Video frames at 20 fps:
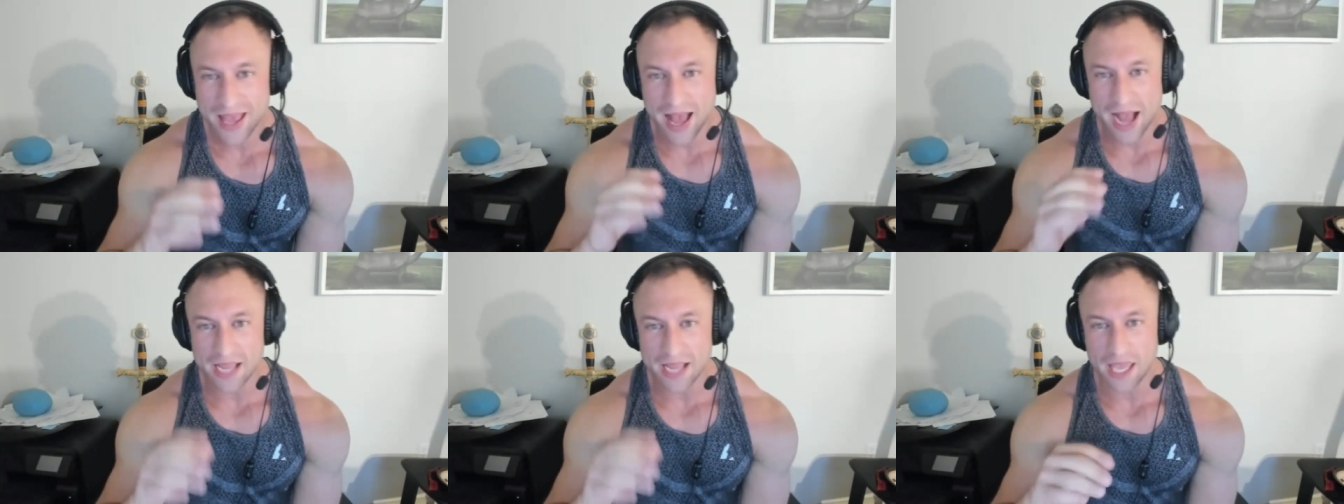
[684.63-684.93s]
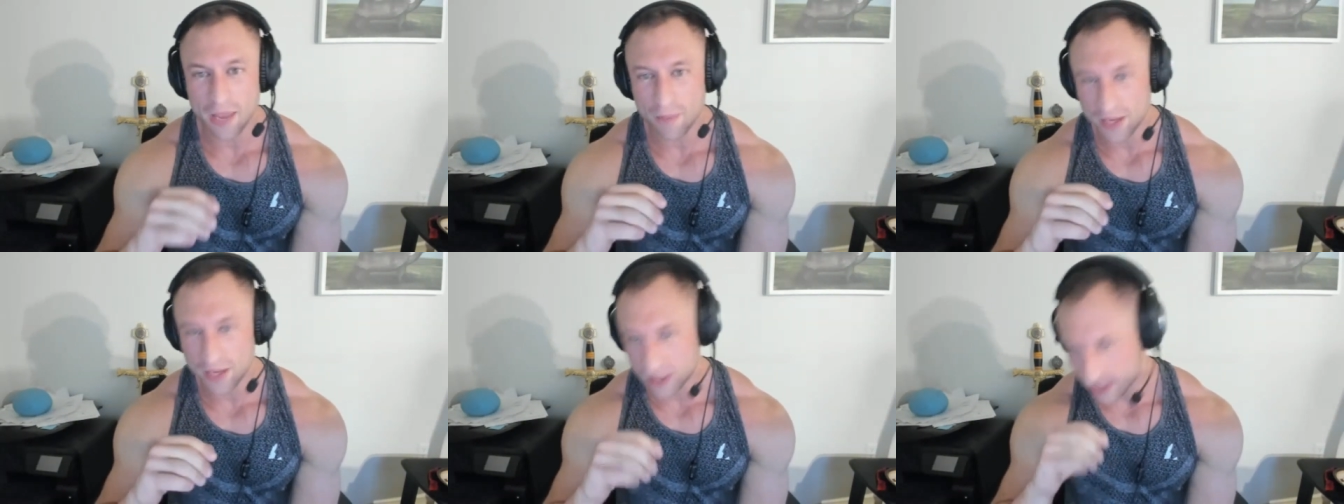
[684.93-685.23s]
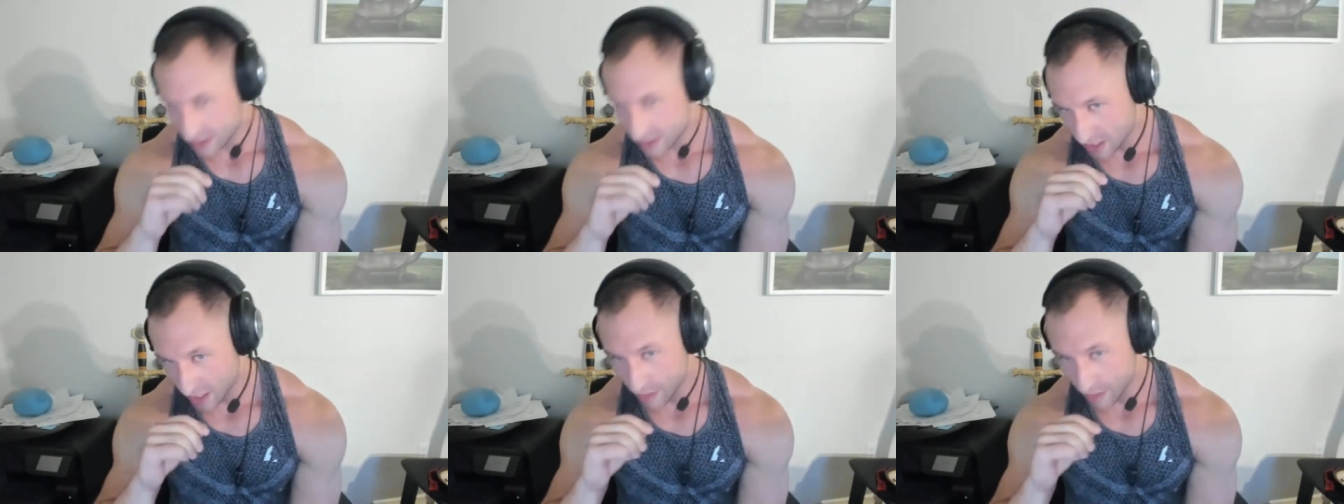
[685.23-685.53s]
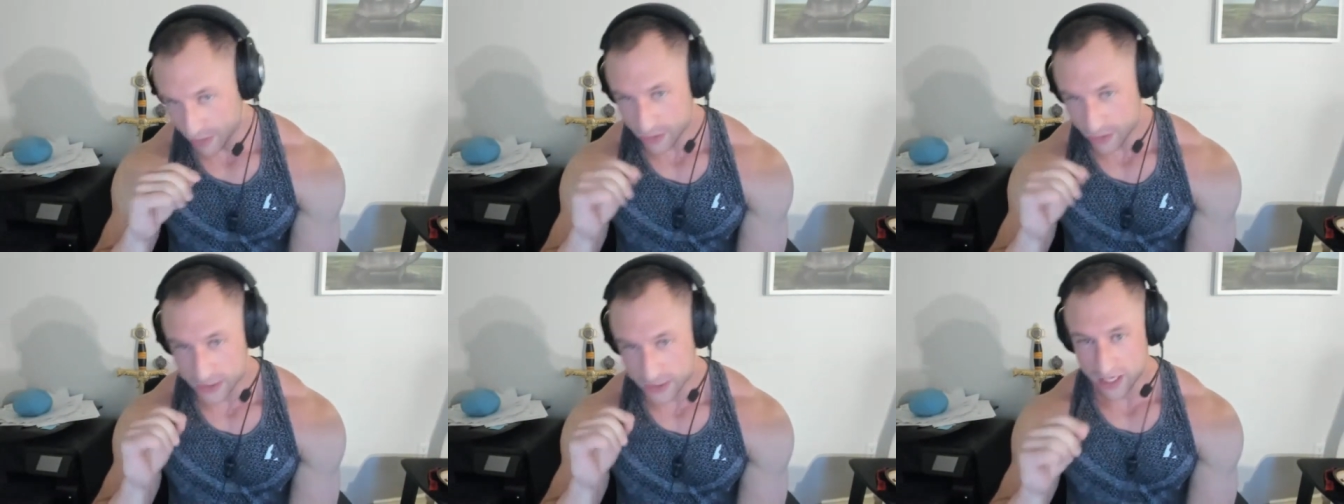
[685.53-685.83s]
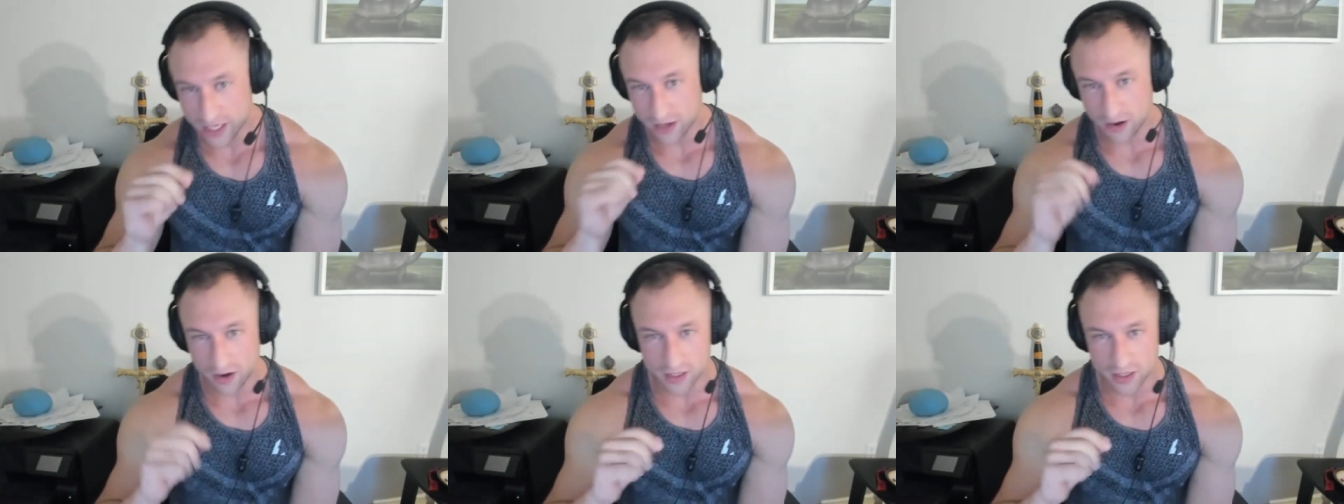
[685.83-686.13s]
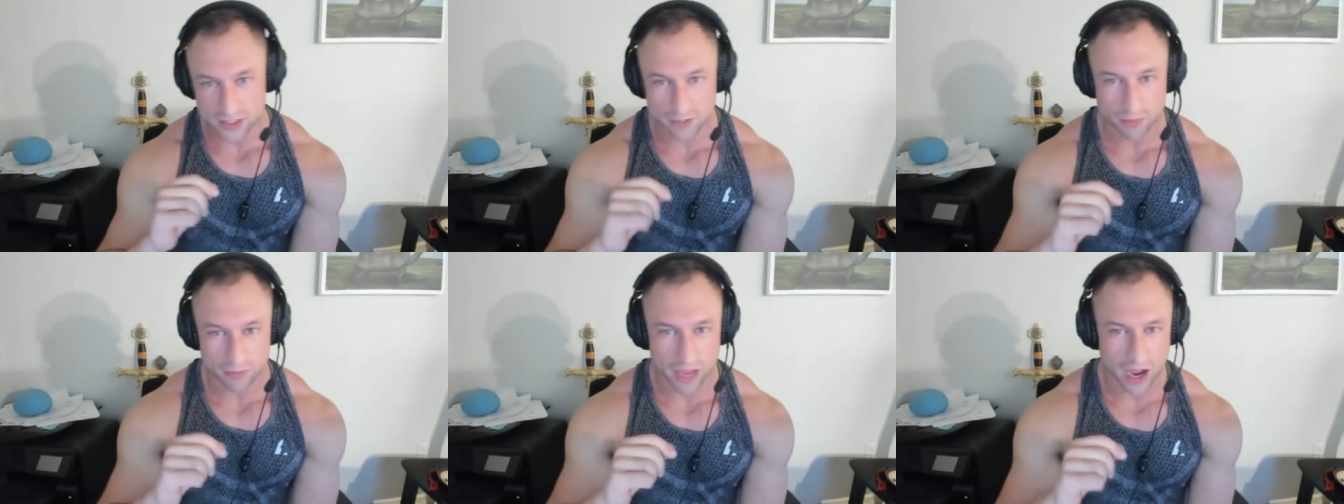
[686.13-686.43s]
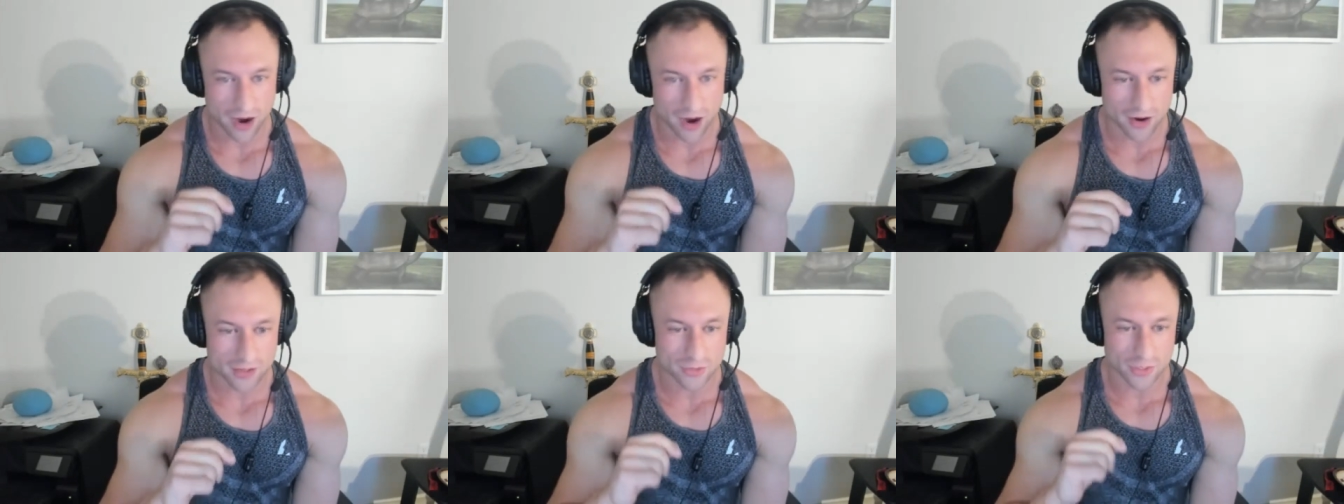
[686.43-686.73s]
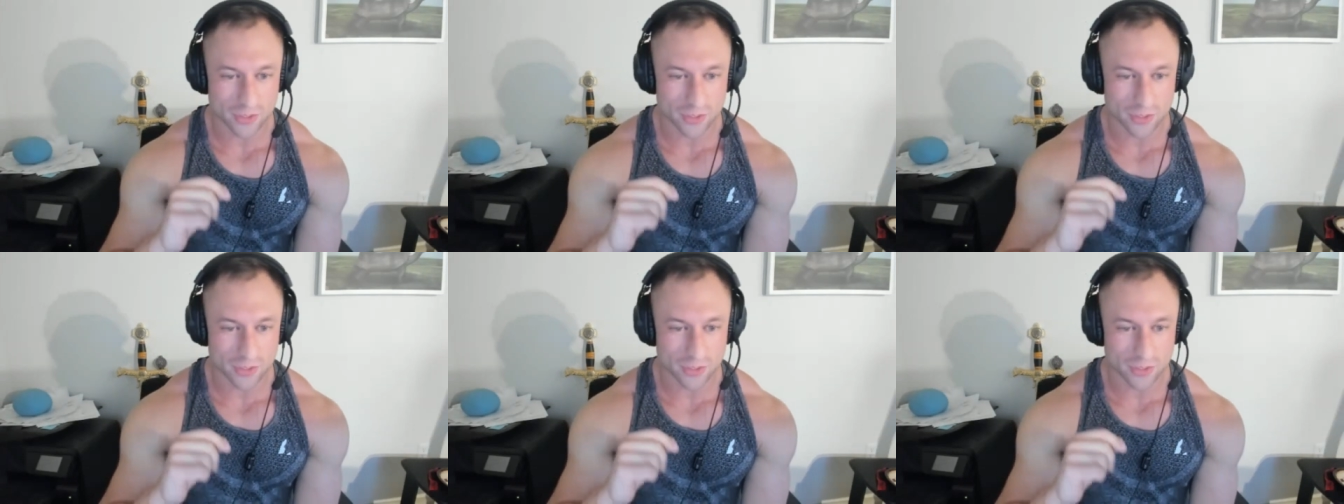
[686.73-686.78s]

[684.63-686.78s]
I can't make this up. It was like an Austin Powers